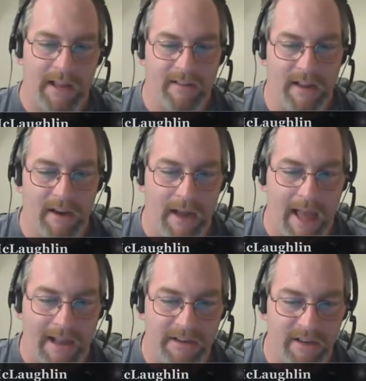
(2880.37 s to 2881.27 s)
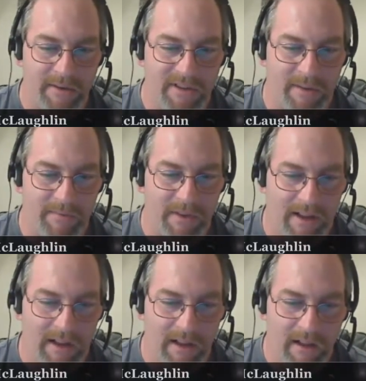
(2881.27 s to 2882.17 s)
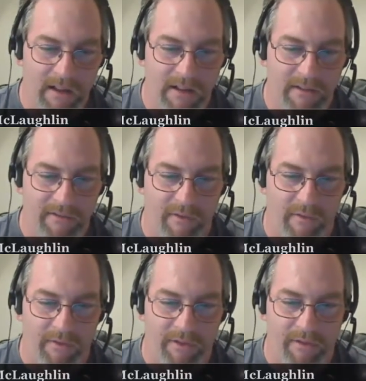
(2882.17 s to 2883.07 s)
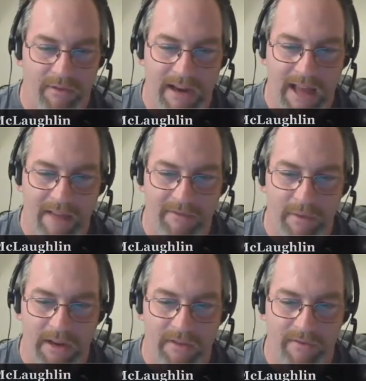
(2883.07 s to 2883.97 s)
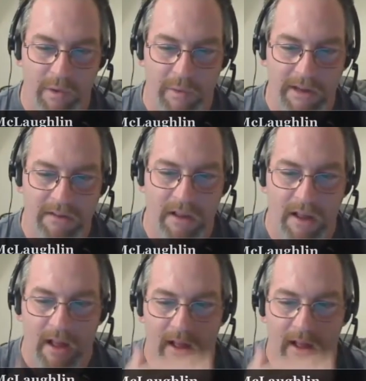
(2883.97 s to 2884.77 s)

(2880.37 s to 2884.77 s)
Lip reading: I think it said, and actually it was something like 3.5 weeks, 4 weeks,